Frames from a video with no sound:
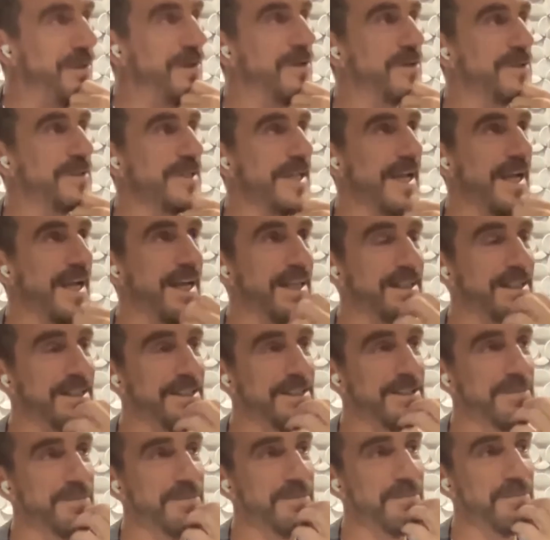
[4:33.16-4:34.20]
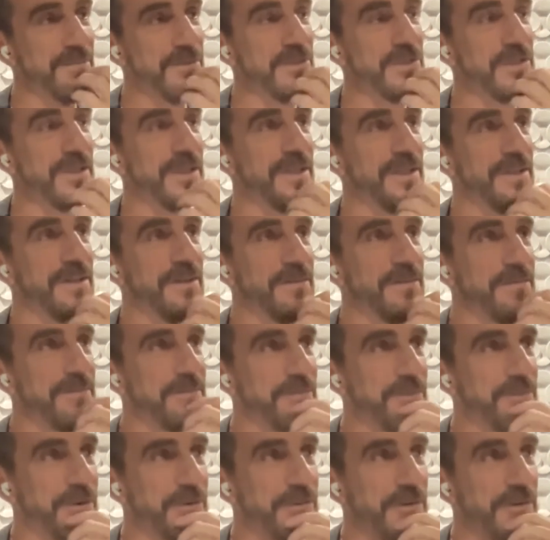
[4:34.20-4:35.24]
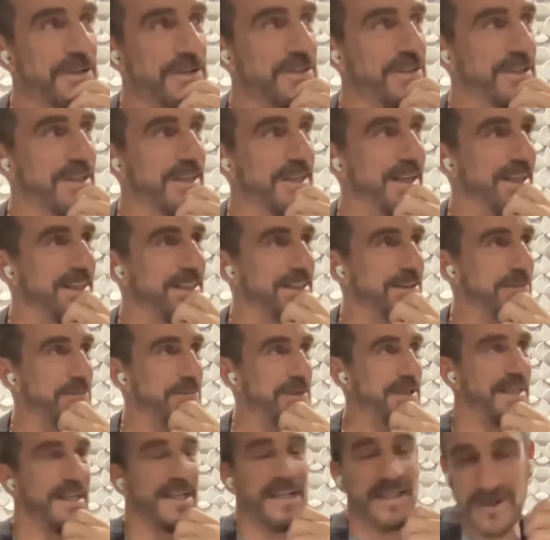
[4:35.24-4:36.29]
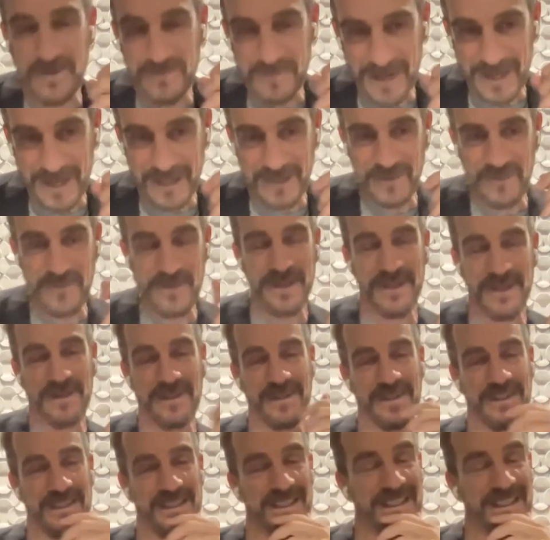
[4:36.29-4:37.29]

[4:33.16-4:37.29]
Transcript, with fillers: because I had this musical profession at the beginning of my career,